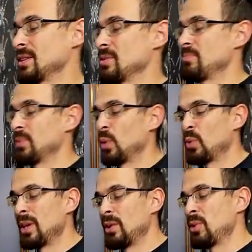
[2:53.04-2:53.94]
the
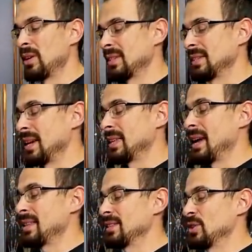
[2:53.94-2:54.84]
really, really sad
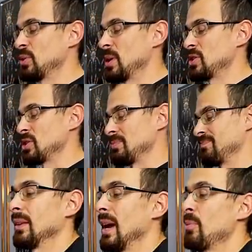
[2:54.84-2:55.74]
ant situation.
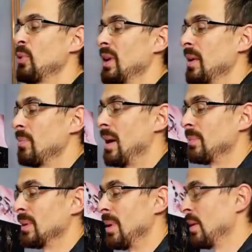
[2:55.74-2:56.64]
And I'm really
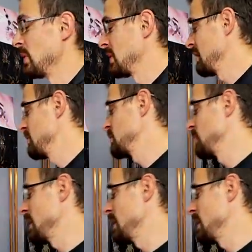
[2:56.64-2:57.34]
bummed about it. Here is